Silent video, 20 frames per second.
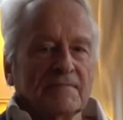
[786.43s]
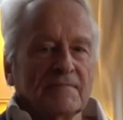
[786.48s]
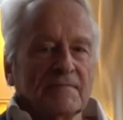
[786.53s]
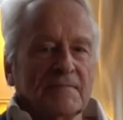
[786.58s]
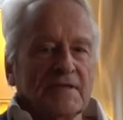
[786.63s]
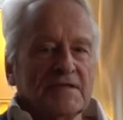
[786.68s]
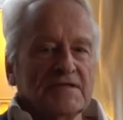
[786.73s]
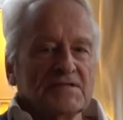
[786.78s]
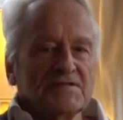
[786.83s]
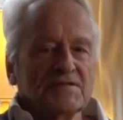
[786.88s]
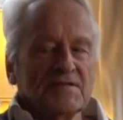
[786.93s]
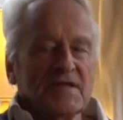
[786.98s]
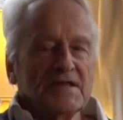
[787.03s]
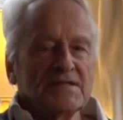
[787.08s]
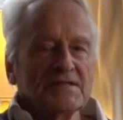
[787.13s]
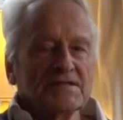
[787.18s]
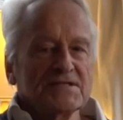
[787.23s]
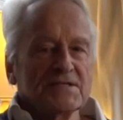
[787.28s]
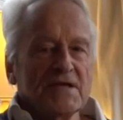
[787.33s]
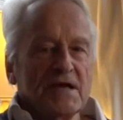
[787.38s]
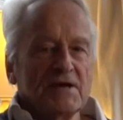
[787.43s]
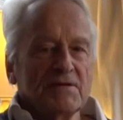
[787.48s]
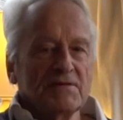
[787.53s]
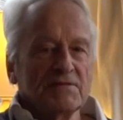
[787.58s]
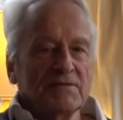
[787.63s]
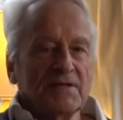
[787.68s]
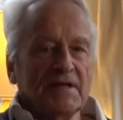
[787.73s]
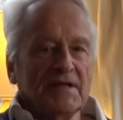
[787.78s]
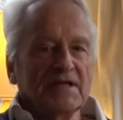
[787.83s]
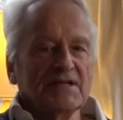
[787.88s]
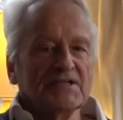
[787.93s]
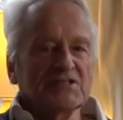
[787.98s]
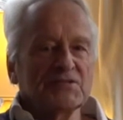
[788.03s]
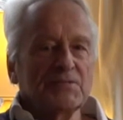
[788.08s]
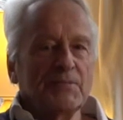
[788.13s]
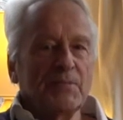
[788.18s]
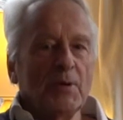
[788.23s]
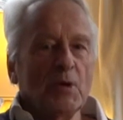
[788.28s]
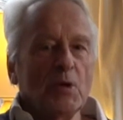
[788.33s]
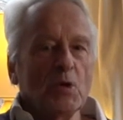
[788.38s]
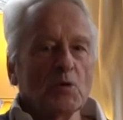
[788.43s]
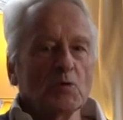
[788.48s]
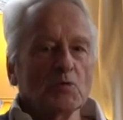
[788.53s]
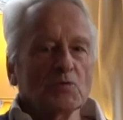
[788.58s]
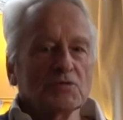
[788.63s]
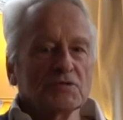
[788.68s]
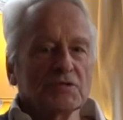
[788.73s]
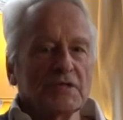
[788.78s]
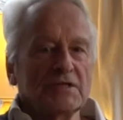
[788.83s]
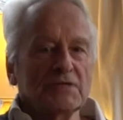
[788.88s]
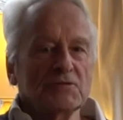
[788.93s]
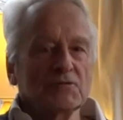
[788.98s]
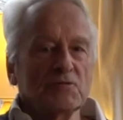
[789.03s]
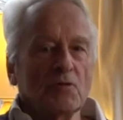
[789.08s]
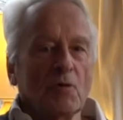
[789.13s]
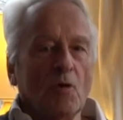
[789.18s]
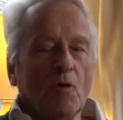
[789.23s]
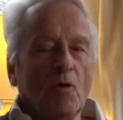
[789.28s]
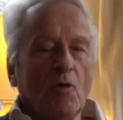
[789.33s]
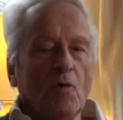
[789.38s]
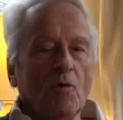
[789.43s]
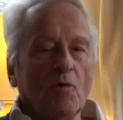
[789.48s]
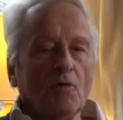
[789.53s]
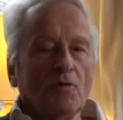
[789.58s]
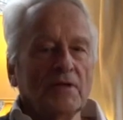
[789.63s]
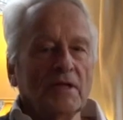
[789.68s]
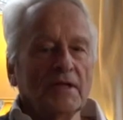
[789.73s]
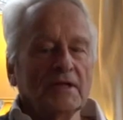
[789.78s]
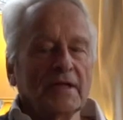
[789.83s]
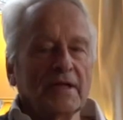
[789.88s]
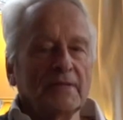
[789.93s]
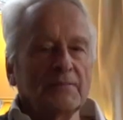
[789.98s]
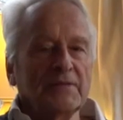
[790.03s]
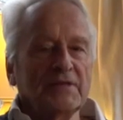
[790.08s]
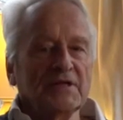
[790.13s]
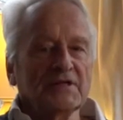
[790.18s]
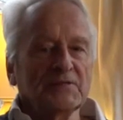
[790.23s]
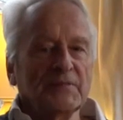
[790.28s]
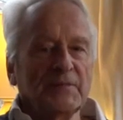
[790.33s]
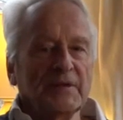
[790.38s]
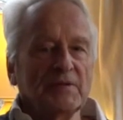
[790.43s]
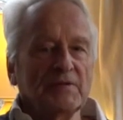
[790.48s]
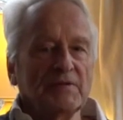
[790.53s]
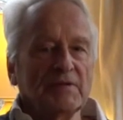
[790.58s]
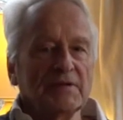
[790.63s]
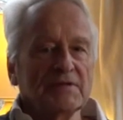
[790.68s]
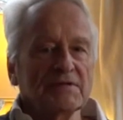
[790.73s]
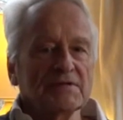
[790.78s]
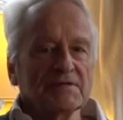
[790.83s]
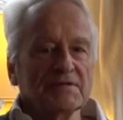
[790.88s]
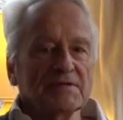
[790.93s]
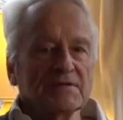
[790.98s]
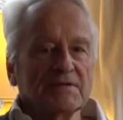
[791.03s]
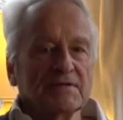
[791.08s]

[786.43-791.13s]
It's that sound that explodes into all that can be experienced.